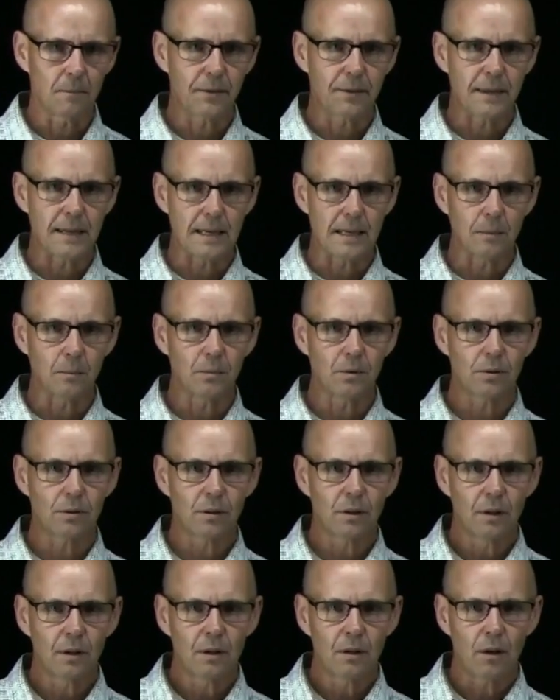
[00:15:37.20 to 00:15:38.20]
themes
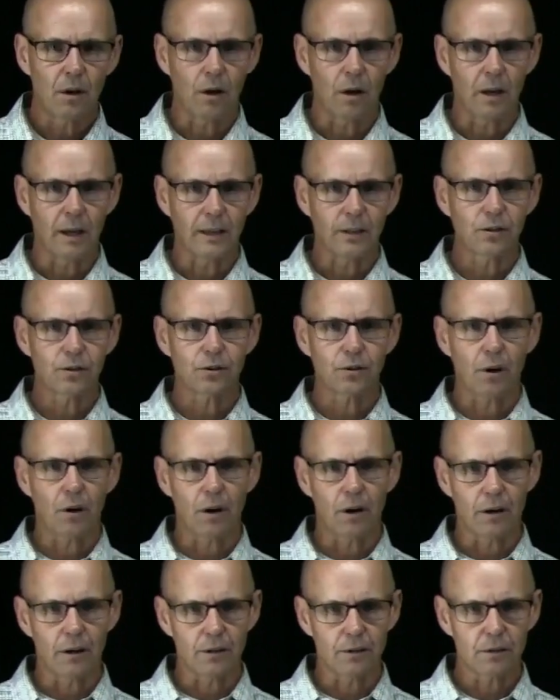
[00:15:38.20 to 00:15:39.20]
are like
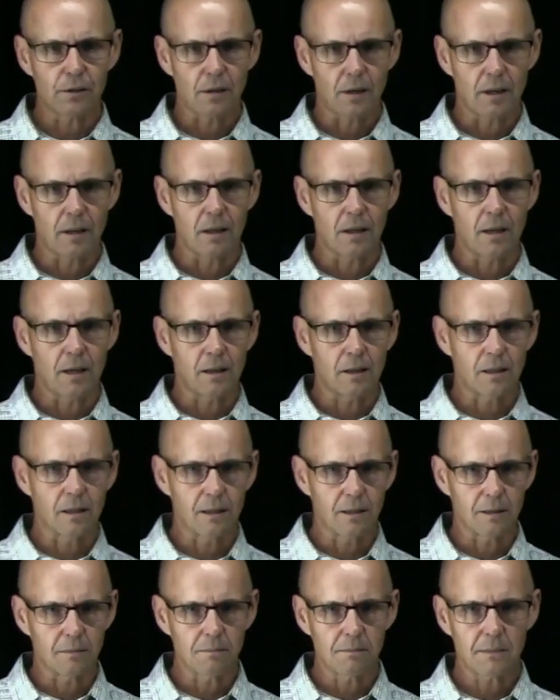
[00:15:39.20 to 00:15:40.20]
stars, and
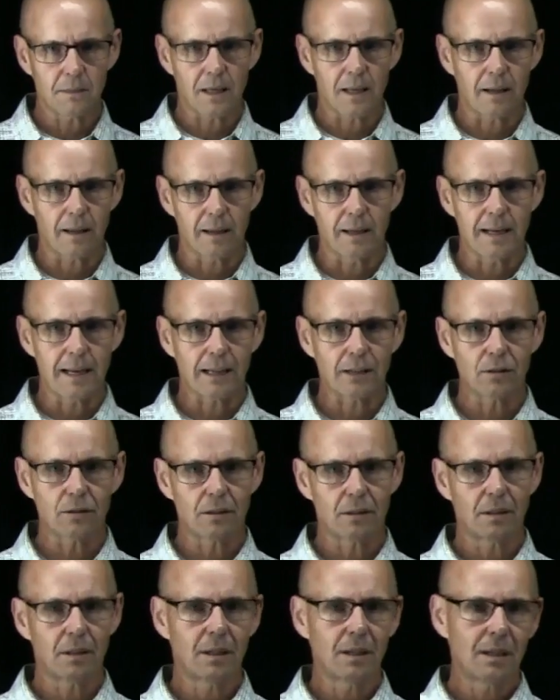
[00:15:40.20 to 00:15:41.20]
the kind of the
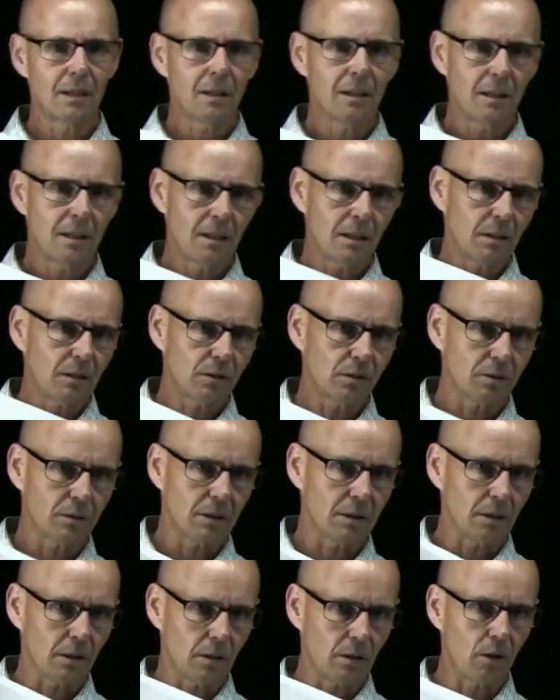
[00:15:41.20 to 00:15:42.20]
next
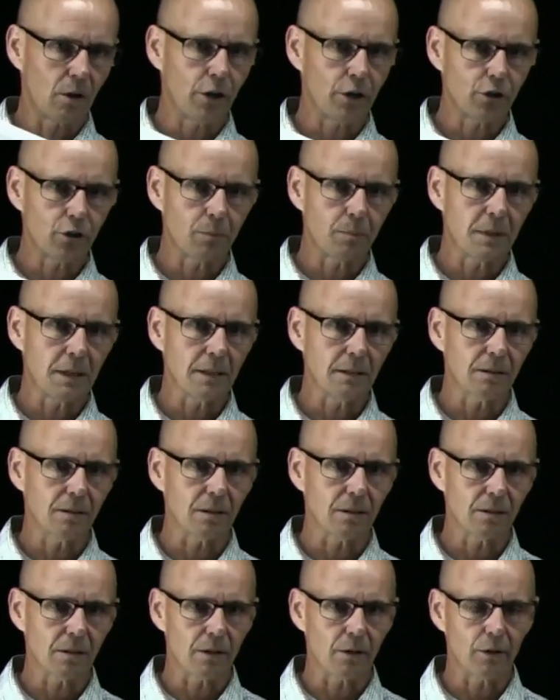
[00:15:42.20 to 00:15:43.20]
larger
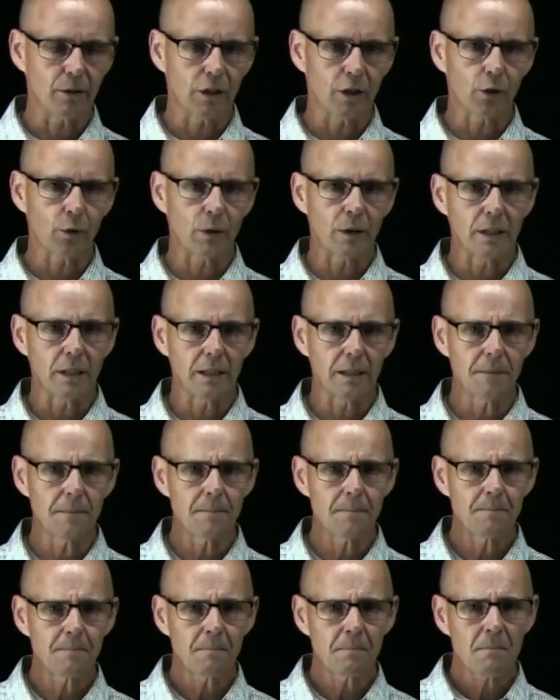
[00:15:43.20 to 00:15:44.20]
pieces that are in
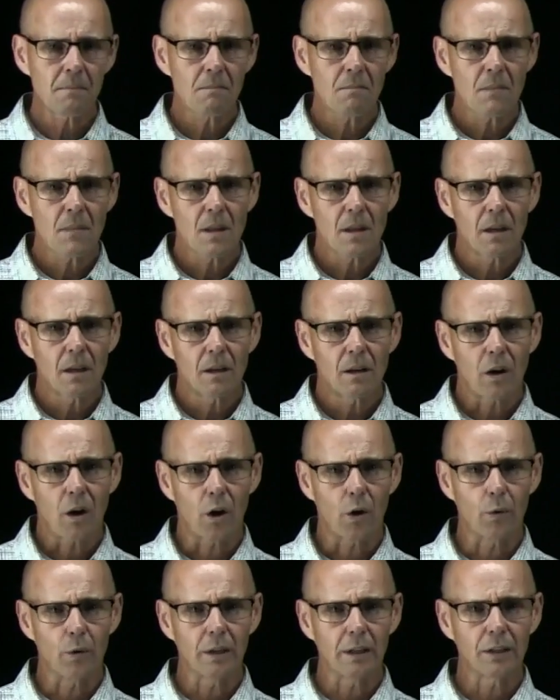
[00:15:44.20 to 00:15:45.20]
green
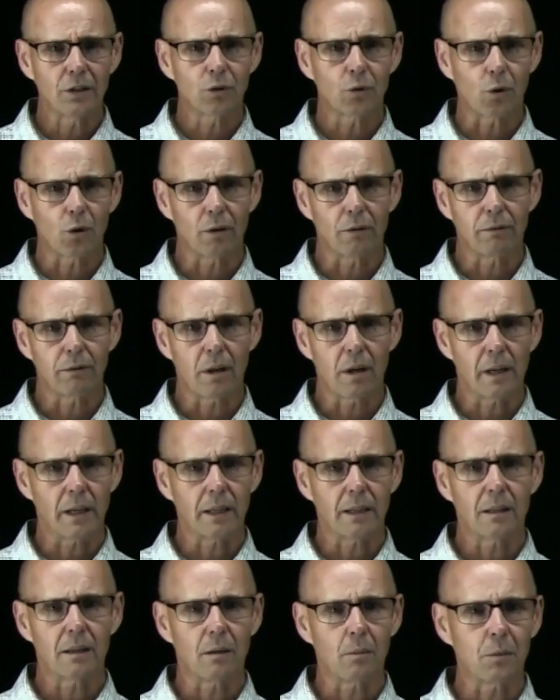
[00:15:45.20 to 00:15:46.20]
are really sort of
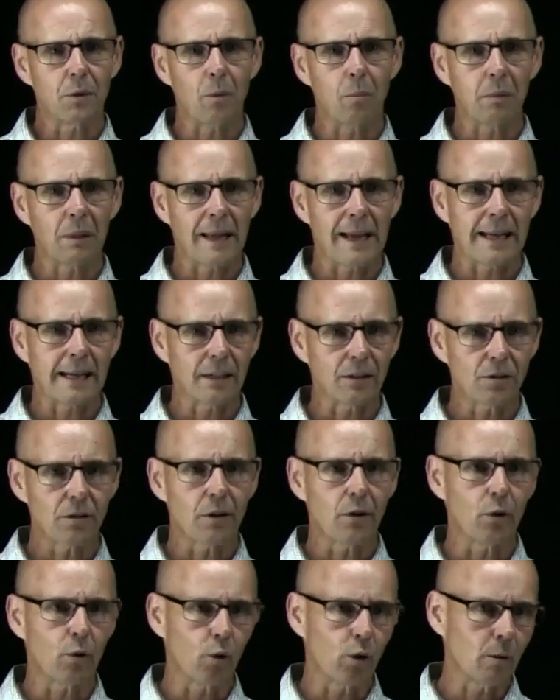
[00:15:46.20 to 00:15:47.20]
like the planets
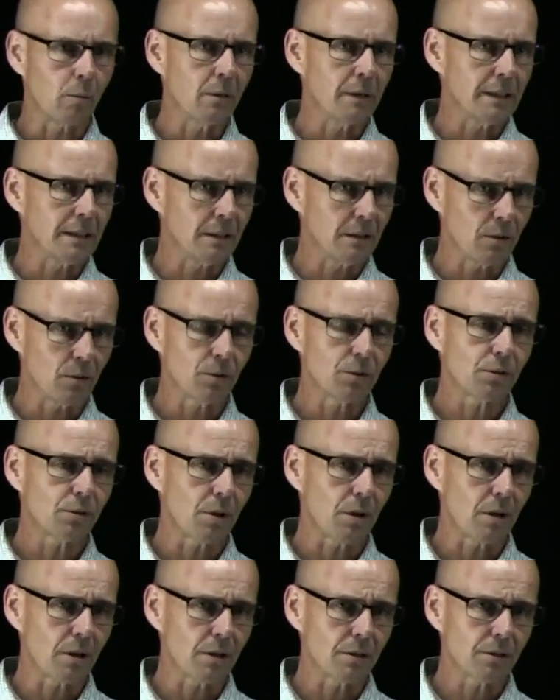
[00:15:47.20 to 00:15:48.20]
that are orbiting those
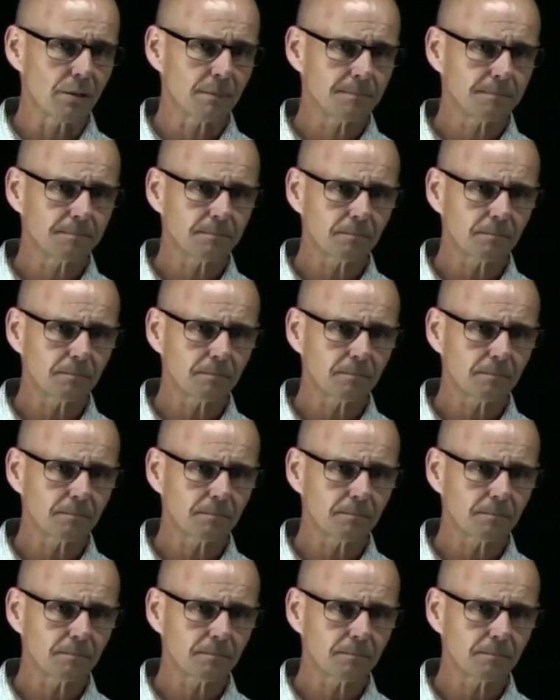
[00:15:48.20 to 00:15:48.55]
stars.